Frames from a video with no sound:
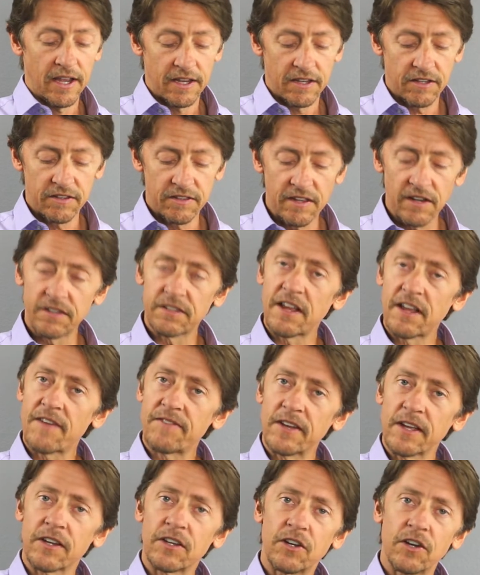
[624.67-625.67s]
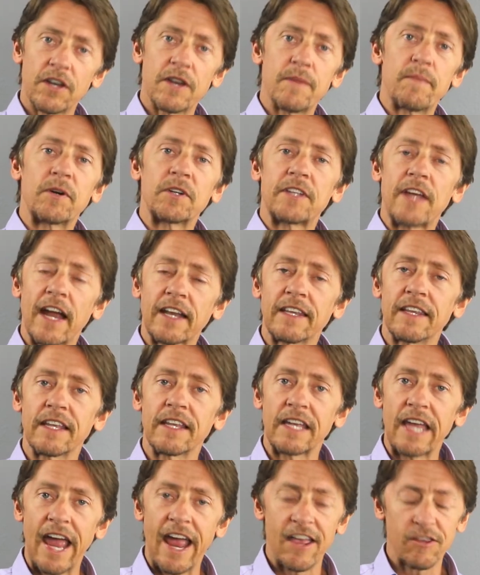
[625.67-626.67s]
They're definitely good at protecting the
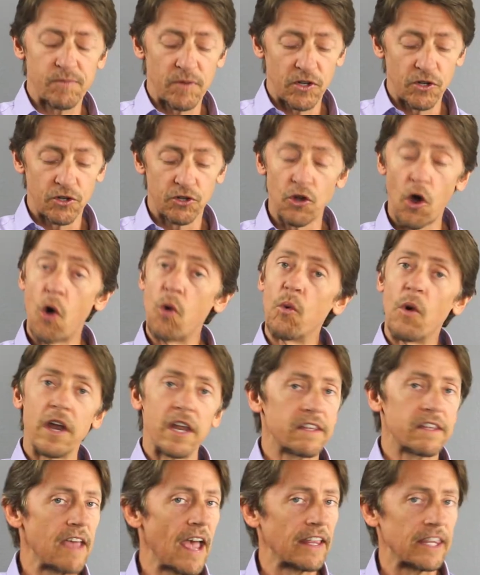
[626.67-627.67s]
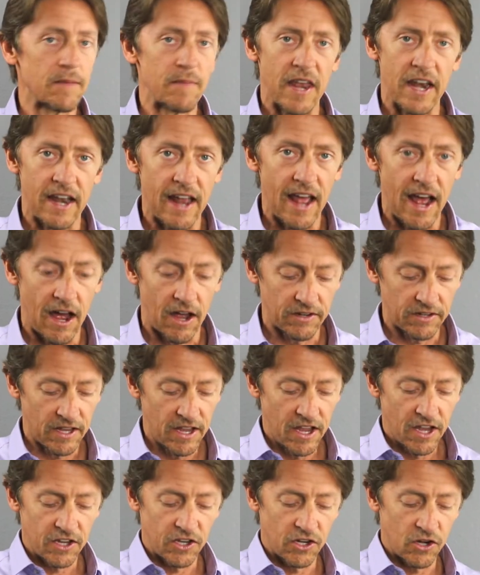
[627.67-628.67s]
games, but you don't want to take them in and out.
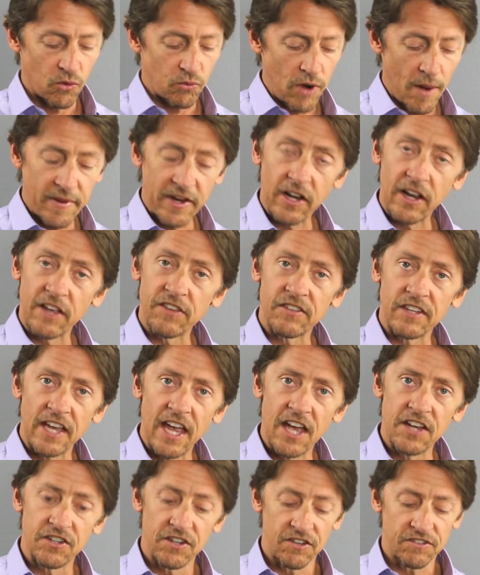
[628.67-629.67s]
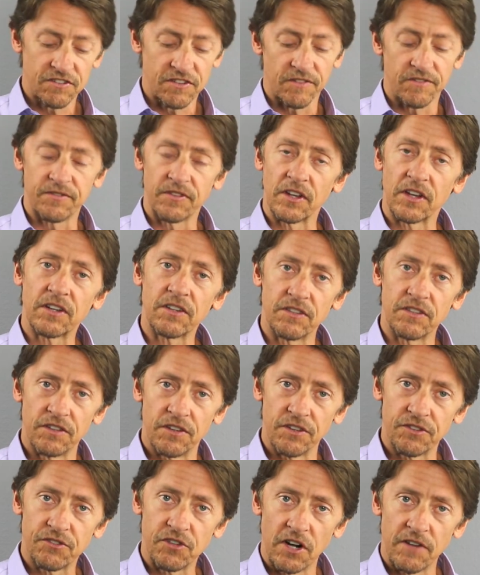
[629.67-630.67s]
You know, rubbing against the edges,
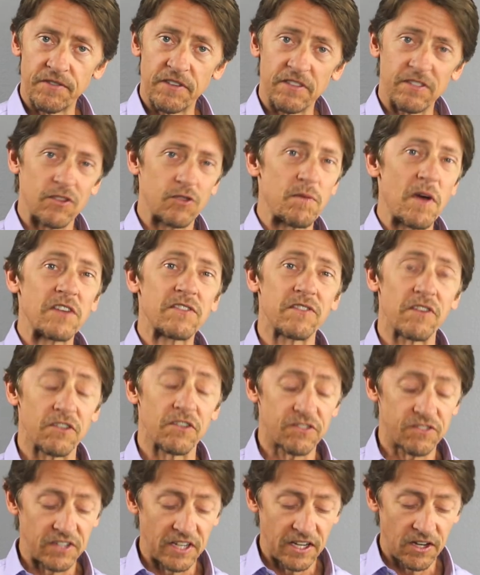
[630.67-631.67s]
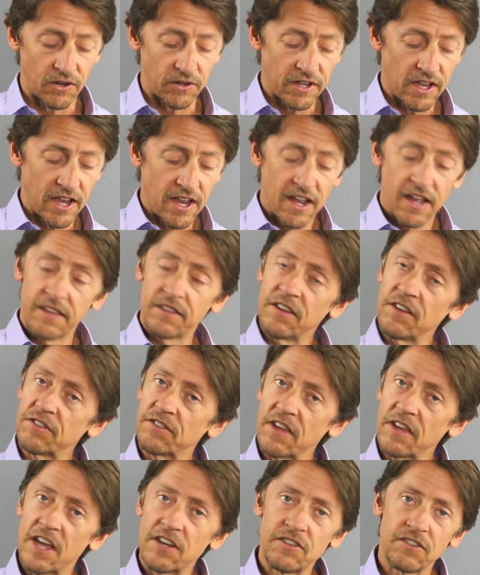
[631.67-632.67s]
the surface, especially they're sealed.
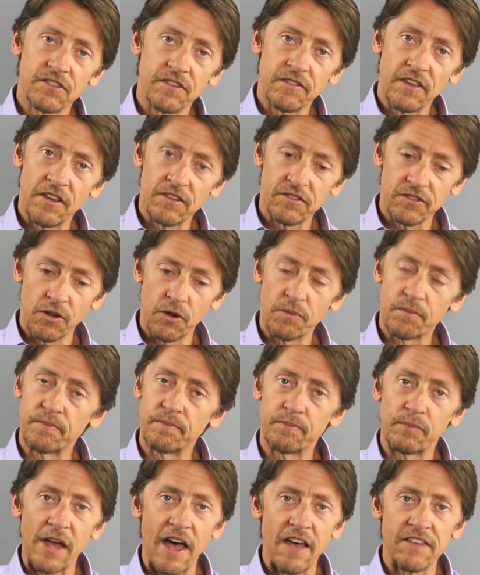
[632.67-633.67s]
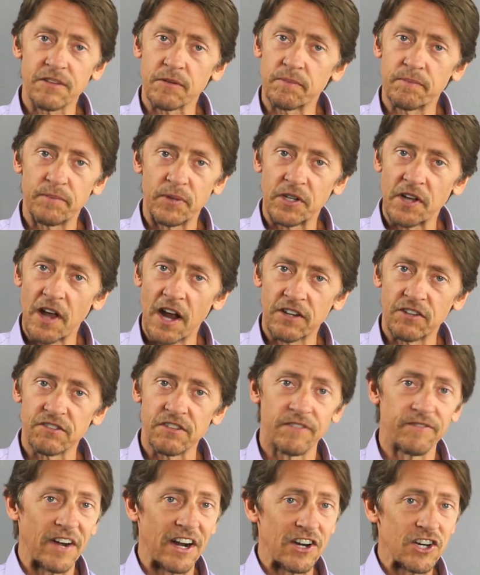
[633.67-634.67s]
These edges of these little plastic protectors
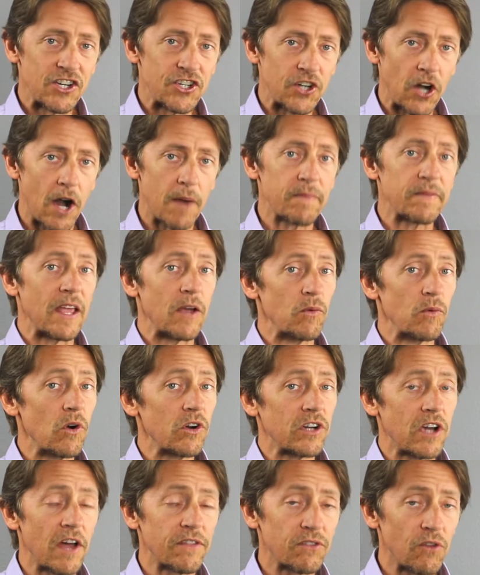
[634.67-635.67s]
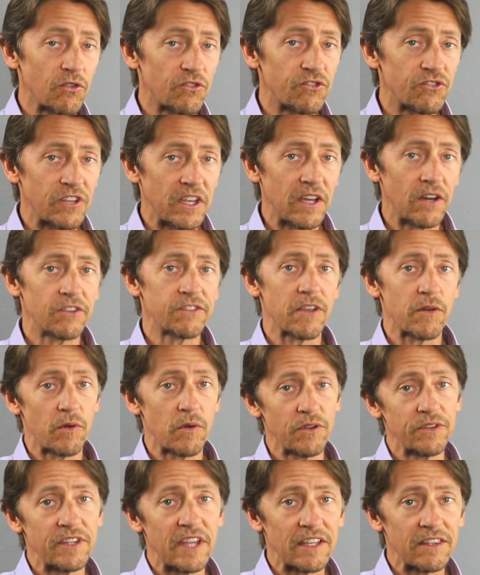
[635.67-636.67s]
are very sharp. They will cut those seals. They
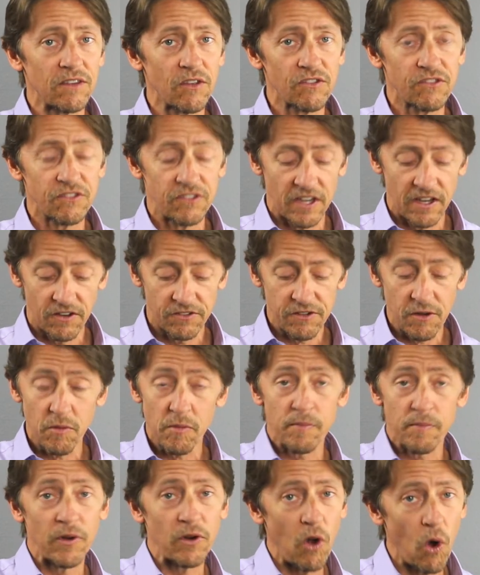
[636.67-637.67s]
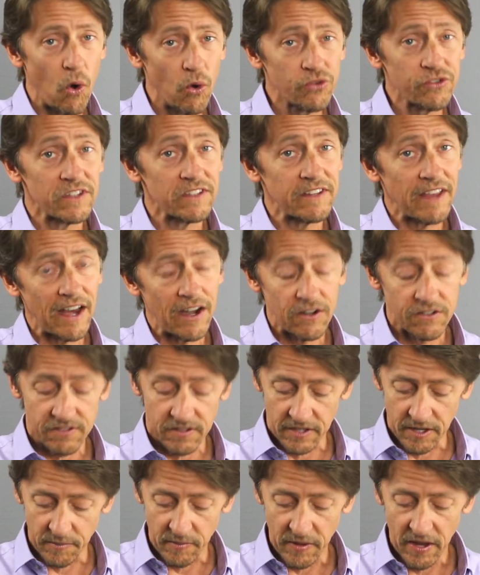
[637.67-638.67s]
will nick those seals. They will put holes and tears
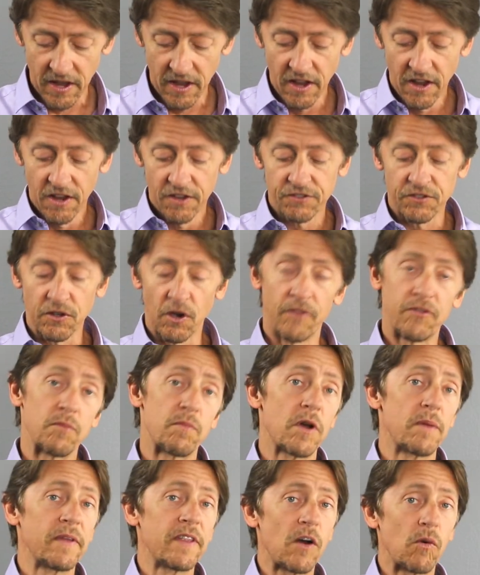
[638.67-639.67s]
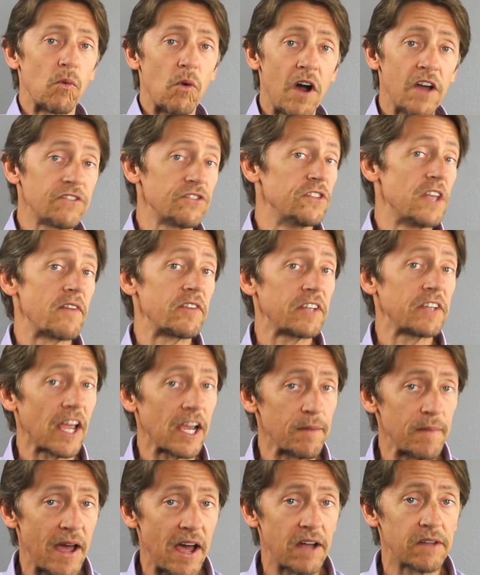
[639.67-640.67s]
in them. So if you put them in there once, never take
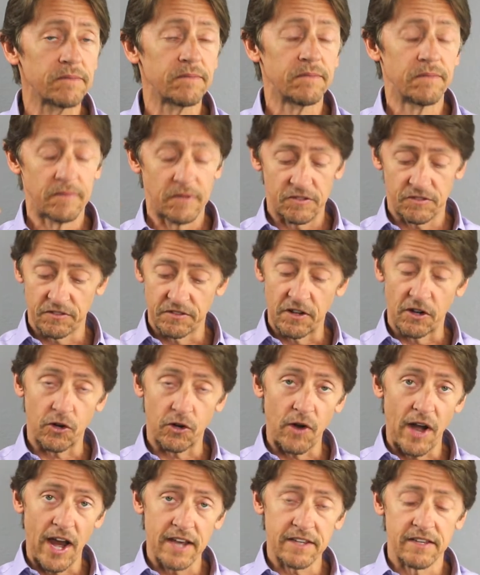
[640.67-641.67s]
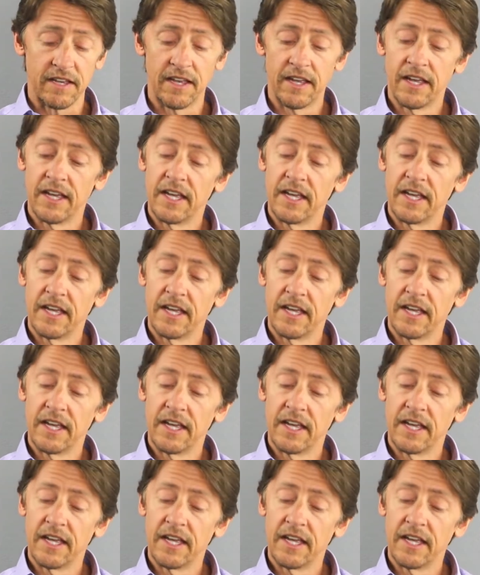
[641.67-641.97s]
them out, they're great.